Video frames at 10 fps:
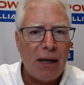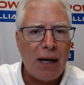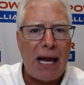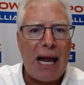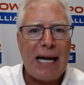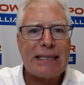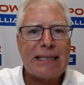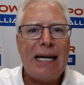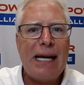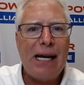Ask
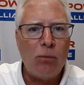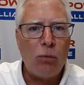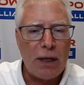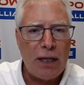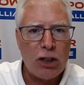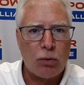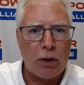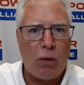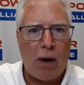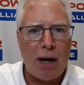him what his
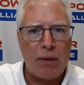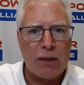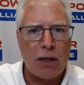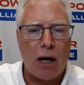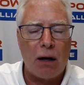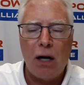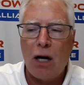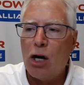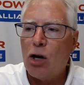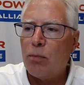requirements are,
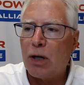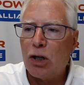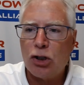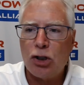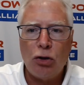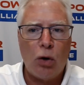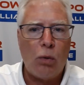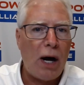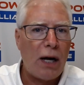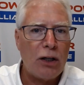because you don't
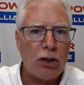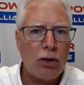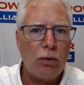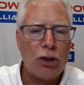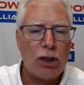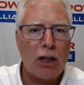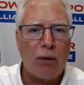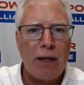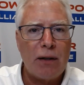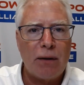want to do a
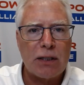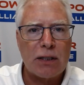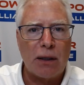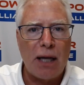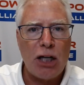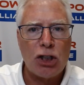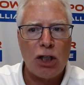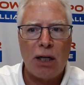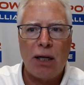generator installation